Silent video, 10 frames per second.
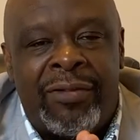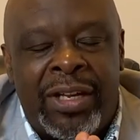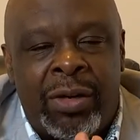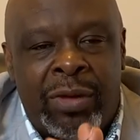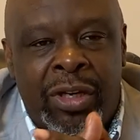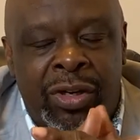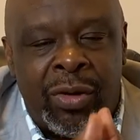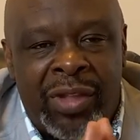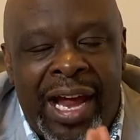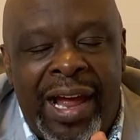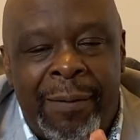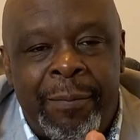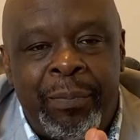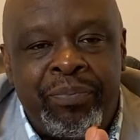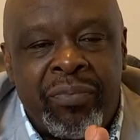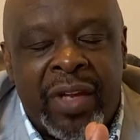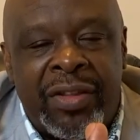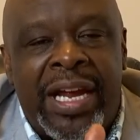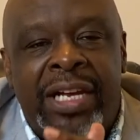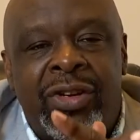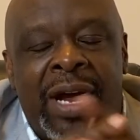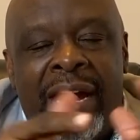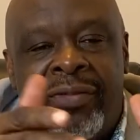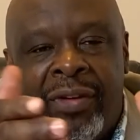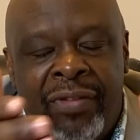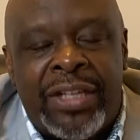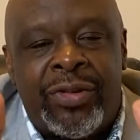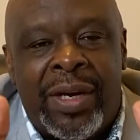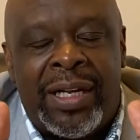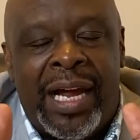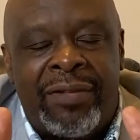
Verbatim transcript: And then when you do that, then you have the victory in life.